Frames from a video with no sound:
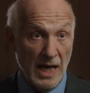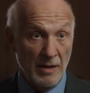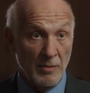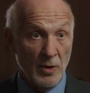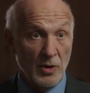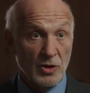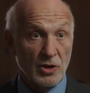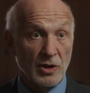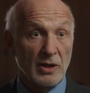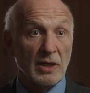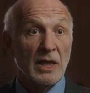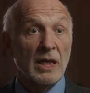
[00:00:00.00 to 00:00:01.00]

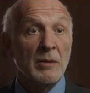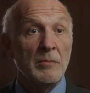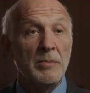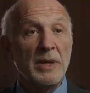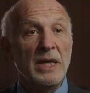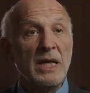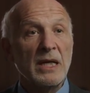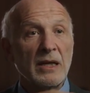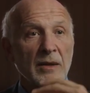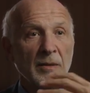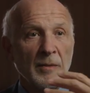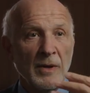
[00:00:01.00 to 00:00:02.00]
emotion
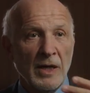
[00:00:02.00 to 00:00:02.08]
being